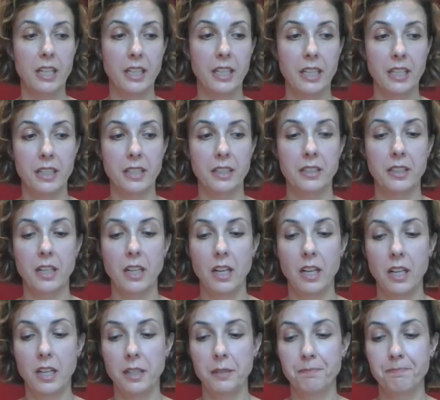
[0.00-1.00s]
in
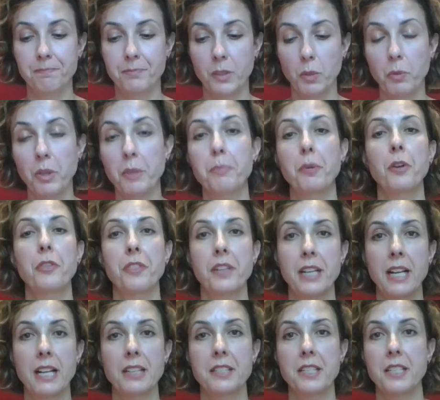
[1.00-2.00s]
with both the
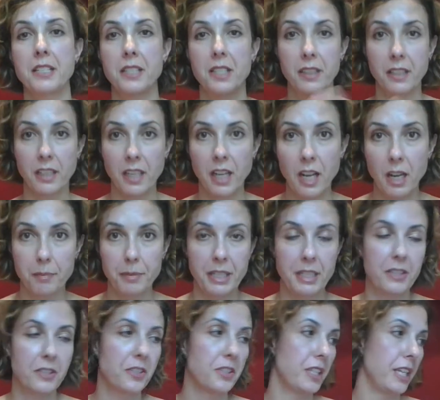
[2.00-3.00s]
Nazis and the
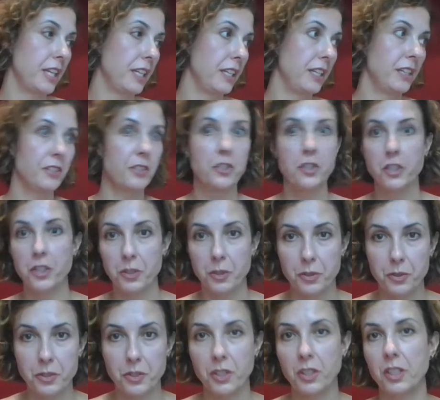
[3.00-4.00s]
communists. They hid
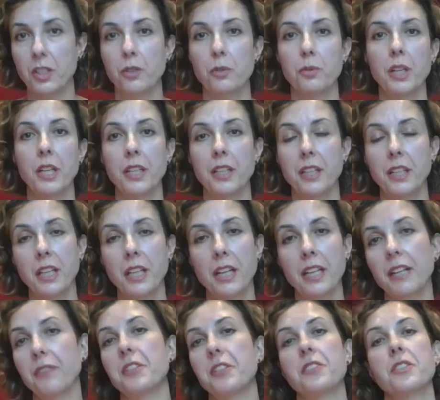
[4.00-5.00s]
Jews. I
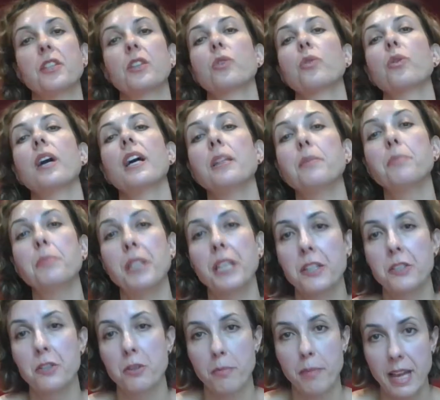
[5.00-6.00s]
have this incredibly
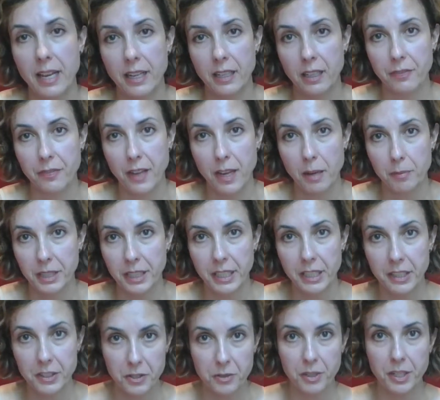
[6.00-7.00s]
dramatic family
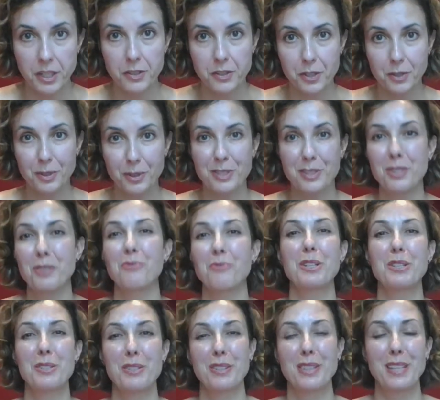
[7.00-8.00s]
history, so it's no
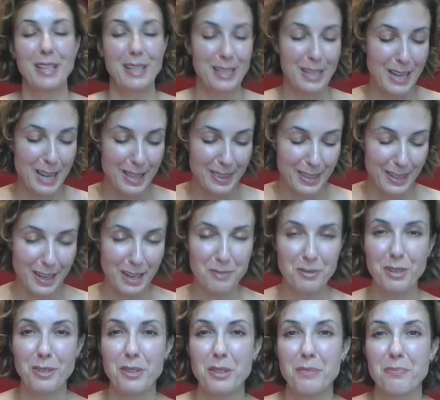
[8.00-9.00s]
wonder that I
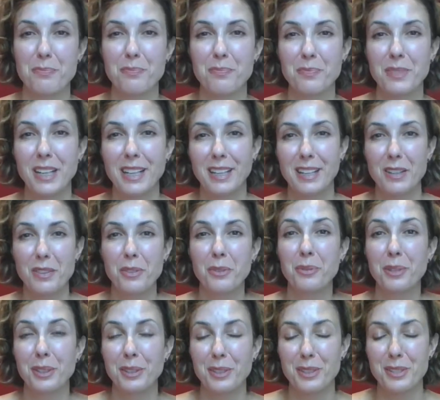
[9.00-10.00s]
wrote
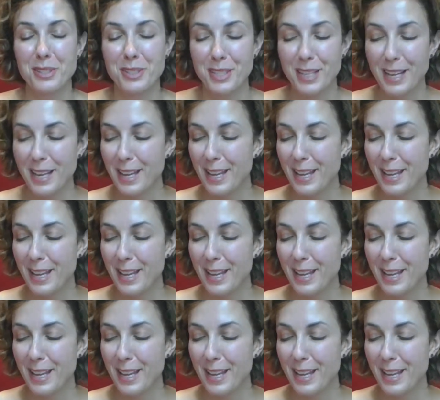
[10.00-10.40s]
thrillers,